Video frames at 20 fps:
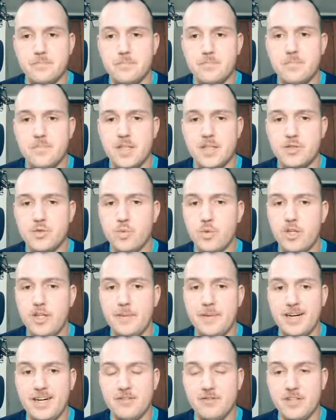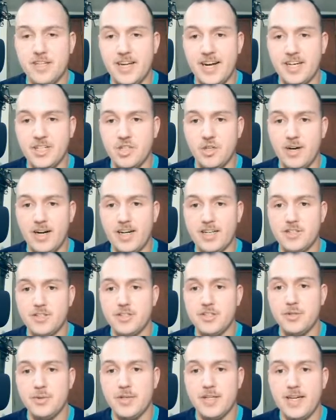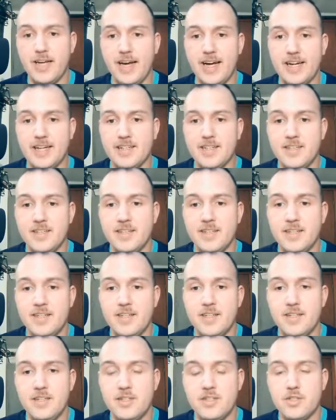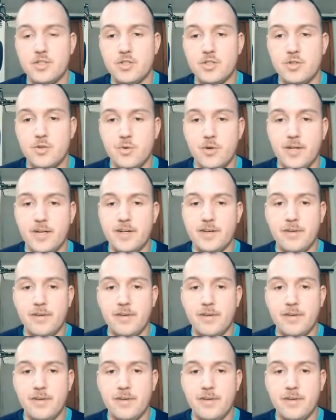It's really powerful, Yashraj. You can add destroy